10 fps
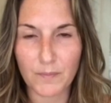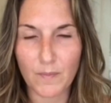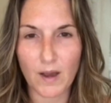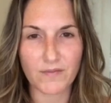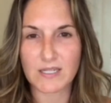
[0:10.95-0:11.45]

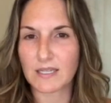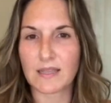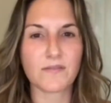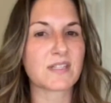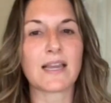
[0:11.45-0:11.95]
Obviously,
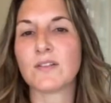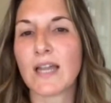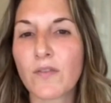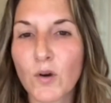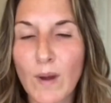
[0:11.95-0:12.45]
they've scaled
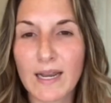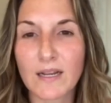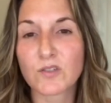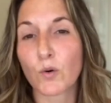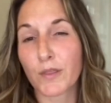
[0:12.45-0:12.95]
down their
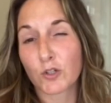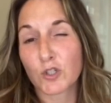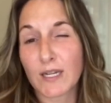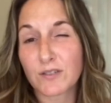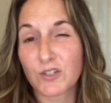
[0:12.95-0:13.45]
weddings, or they're
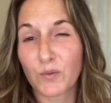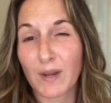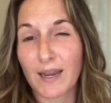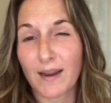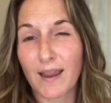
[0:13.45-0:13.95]
just
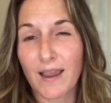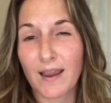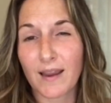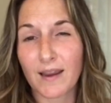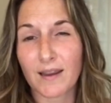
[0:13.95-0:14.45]
doing
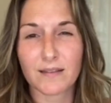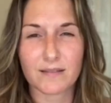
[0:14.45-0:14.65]
a